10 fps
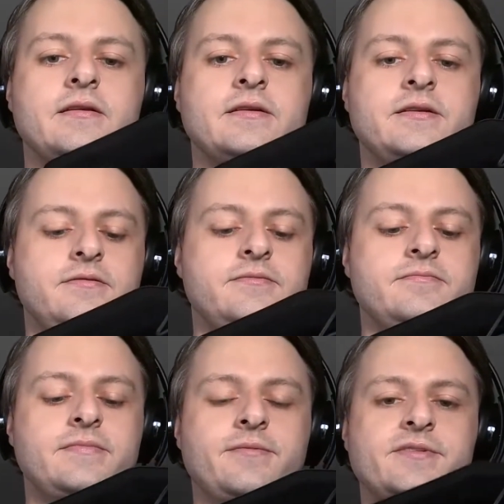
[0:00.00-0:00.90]
Here,
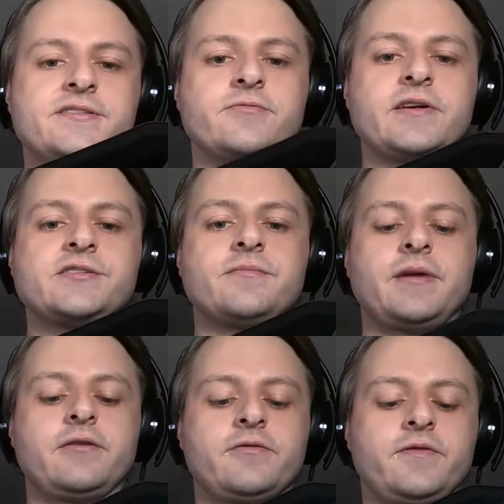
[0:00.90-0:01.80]
let me just arrange the
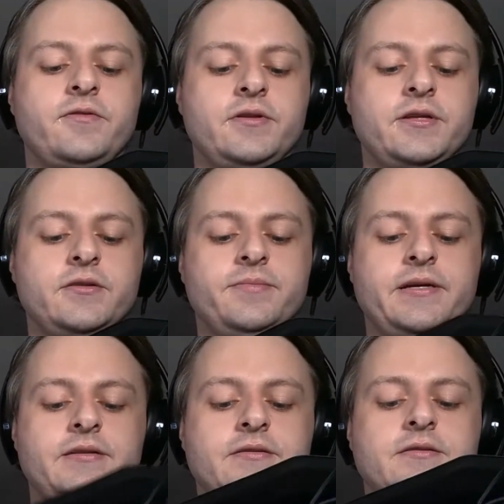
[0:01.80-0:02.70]
microphone a little bit.